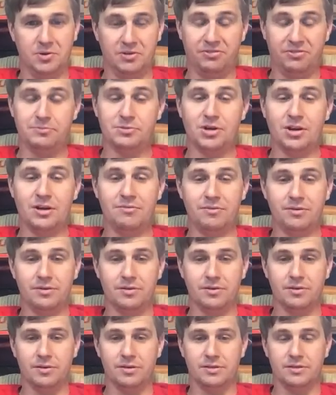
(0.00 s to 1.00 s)
But if I'm
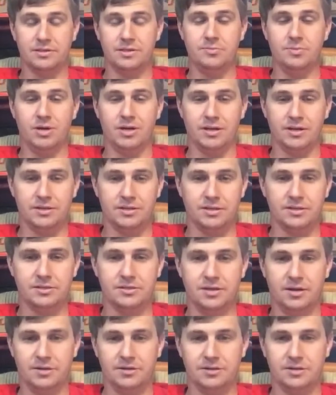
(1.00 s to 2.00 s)
driving a semi,
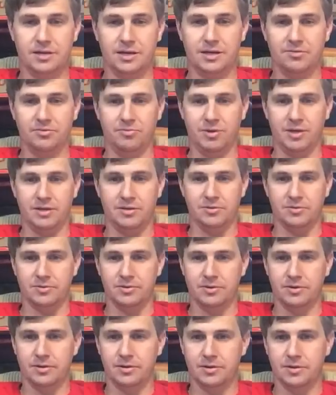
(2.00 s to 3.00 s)
it's nice to have a manual.